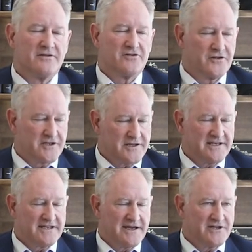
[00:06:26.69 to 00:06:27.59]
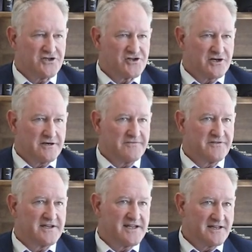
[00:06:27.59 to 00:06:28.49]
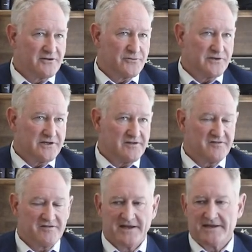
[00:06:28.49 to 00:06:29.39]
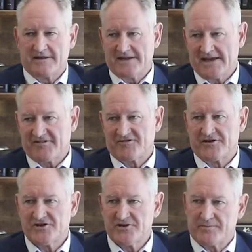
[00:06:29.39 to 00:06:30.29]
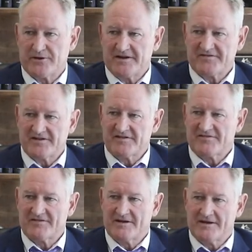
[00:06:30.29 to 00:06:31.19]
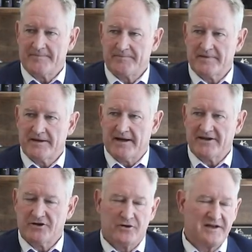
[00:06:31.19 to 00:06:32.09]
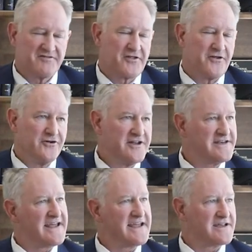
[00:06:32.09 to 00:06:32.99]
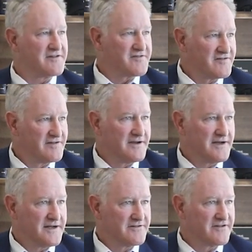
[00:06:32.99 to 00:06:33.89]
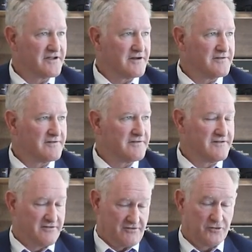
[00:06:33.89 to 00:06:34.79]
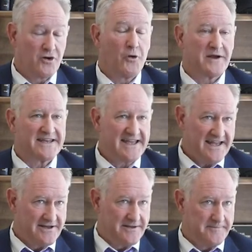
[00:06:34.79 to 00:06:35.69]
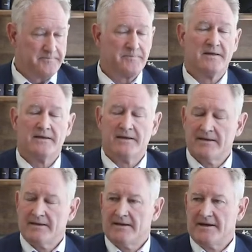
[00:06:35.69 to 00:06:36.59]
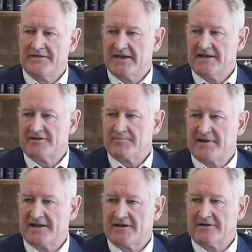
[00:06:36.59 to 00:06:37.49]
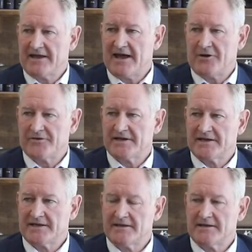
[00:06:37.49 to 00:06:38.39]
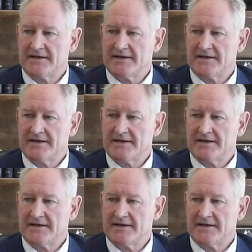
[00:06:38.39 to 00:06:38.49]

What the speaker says: to the Clayton County Sheriff to get the release, then the extradition process, Idaho has 30 days to go and get him. And then depending on how they,